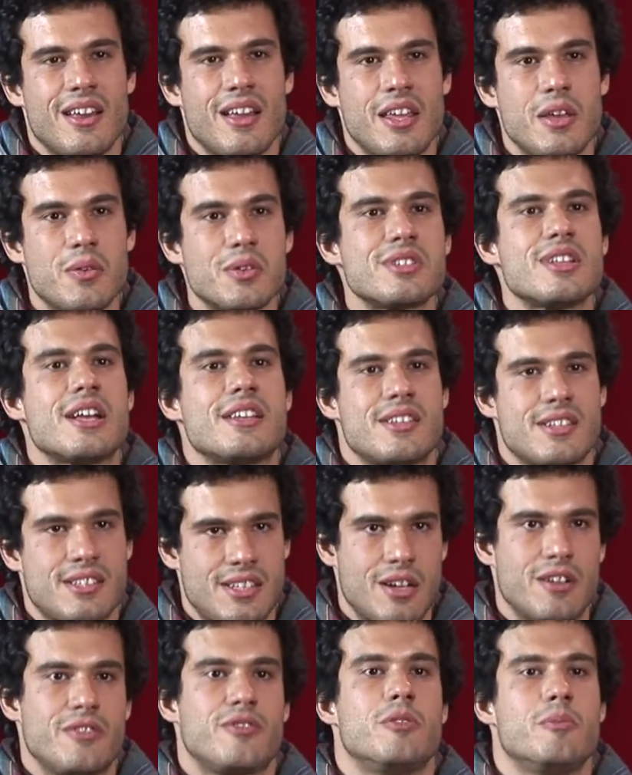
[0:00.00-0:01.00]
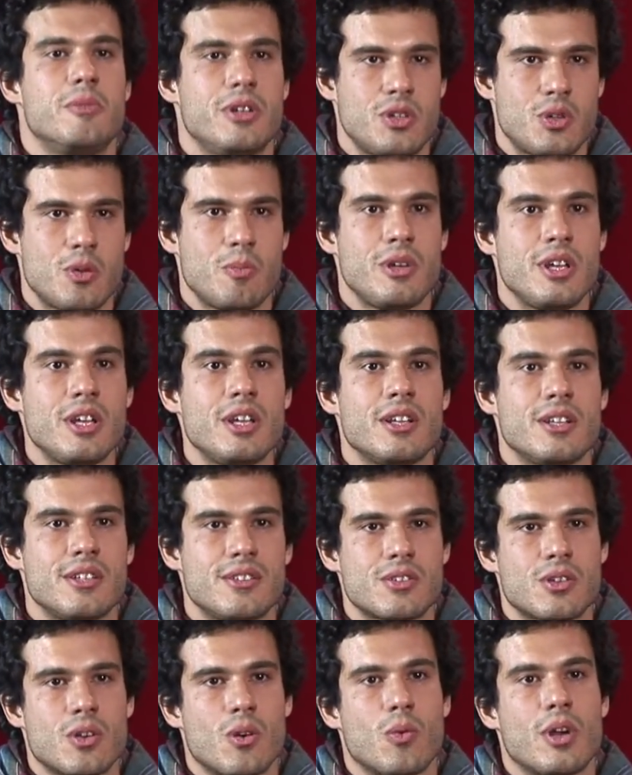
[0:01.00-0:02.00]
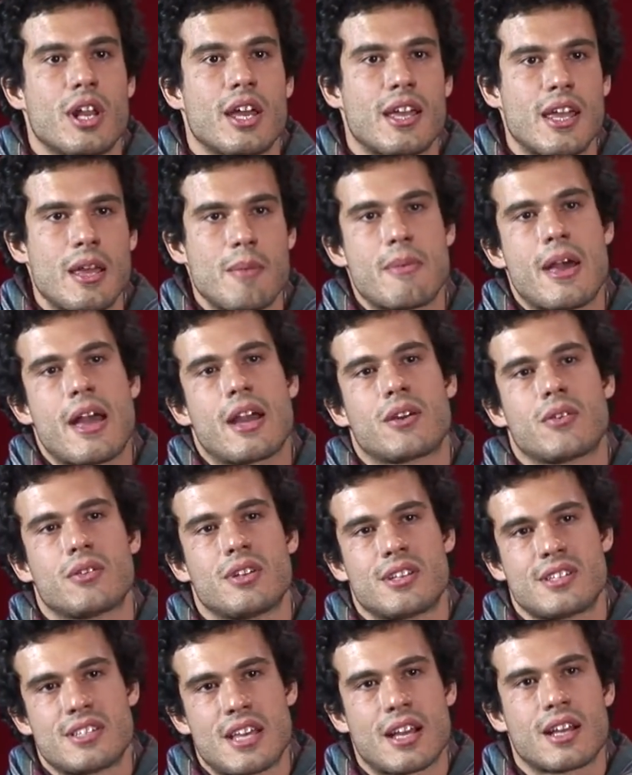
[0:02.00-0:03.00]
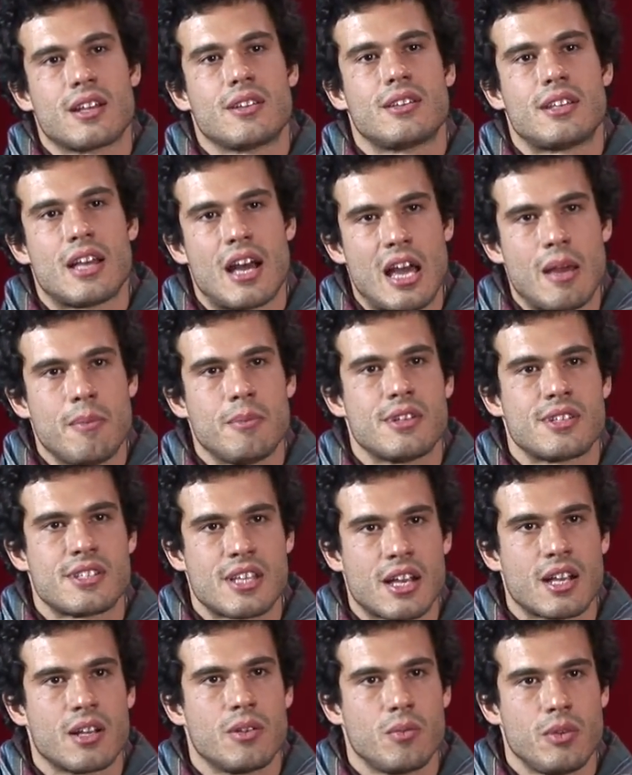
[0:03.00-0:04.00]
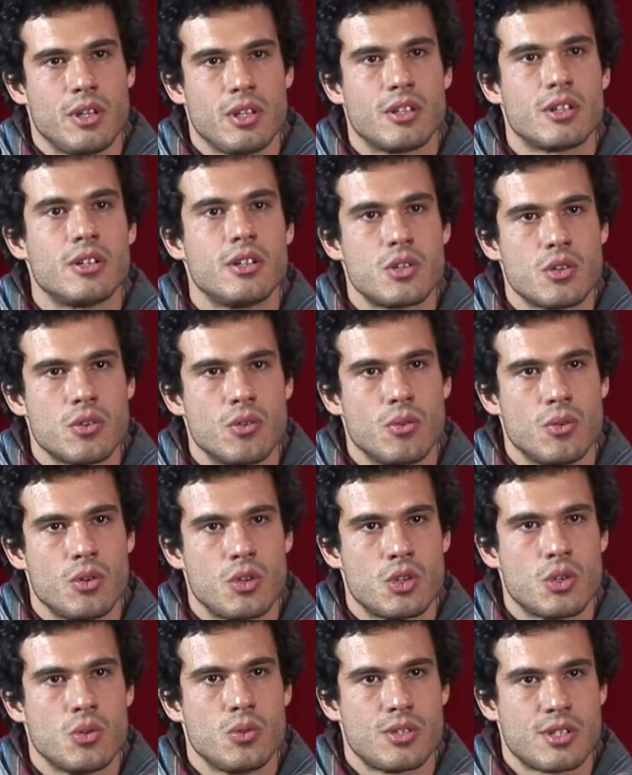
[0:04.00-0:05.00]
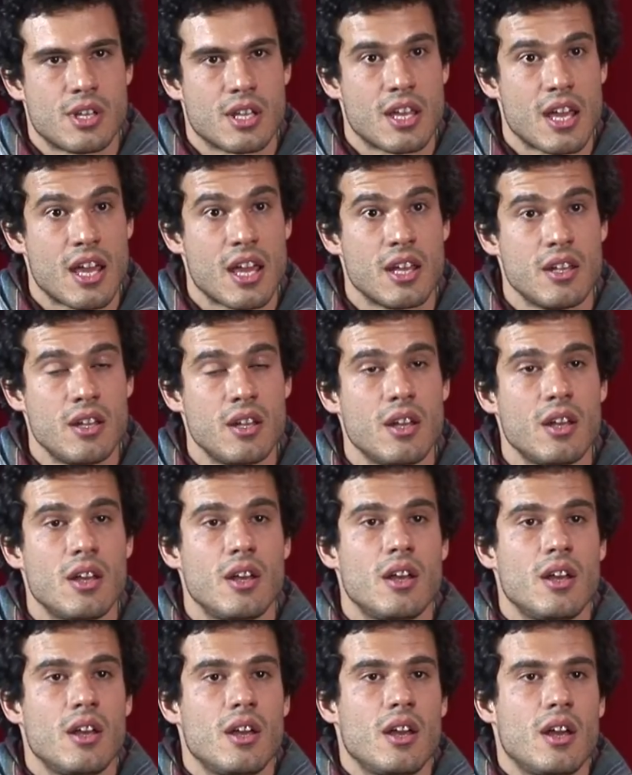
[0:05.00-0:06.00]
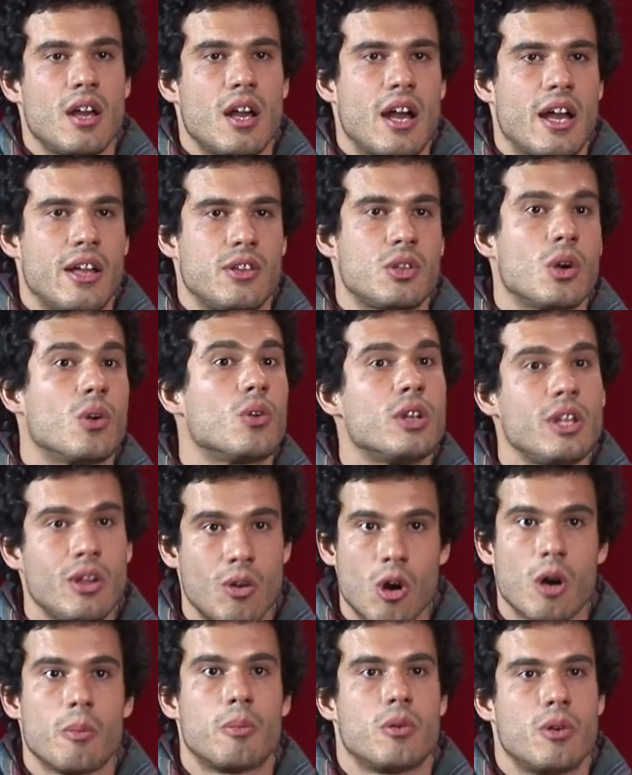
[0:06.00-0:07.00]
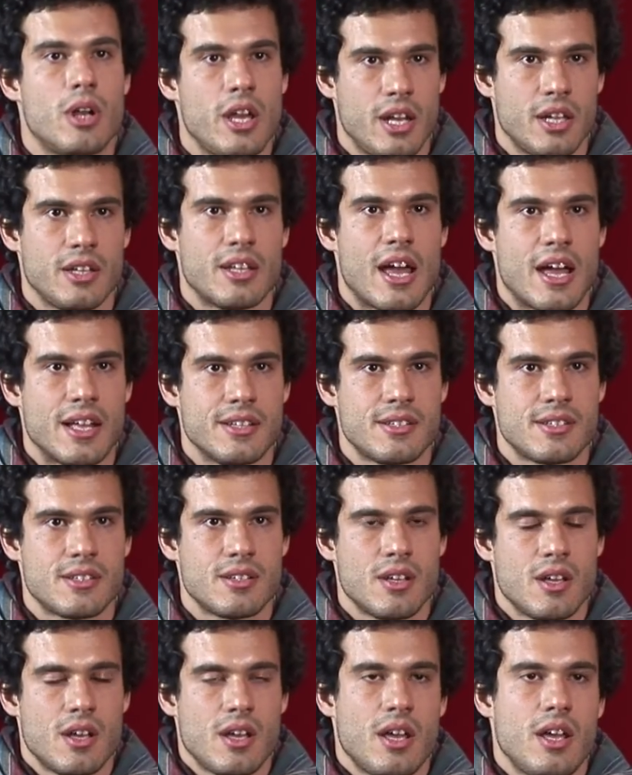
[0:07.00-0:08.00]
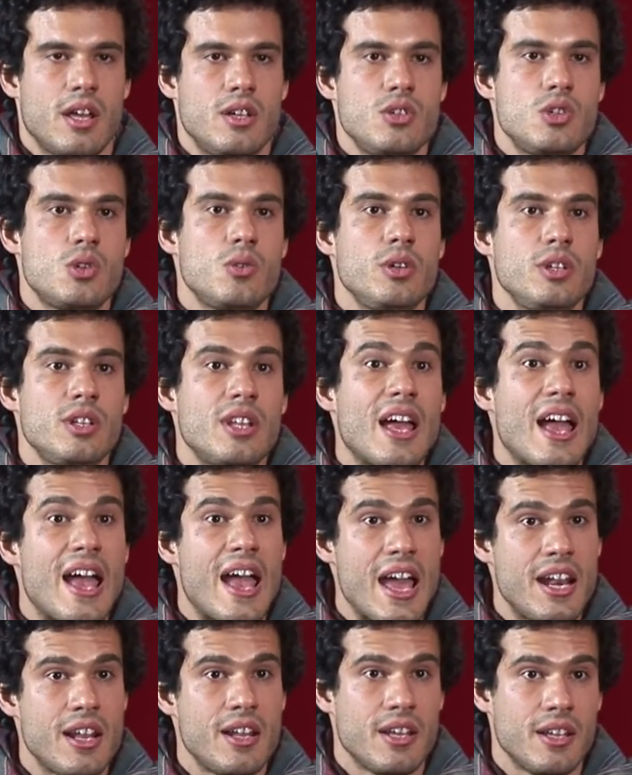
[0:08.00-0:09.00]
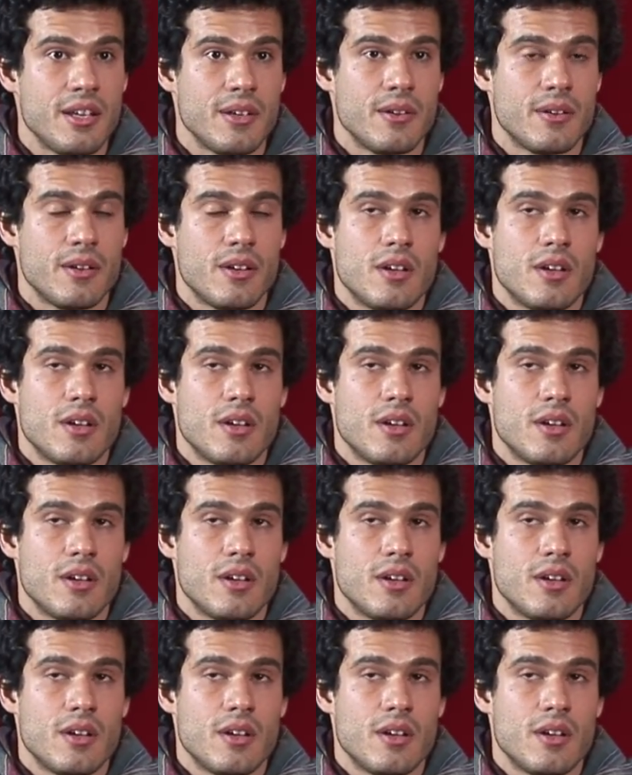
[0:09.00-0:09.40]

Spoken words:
it was necessary for me to be in it. So when I came back the second time, the second winter, to shoot again, I totally incorporated that. And during the editing,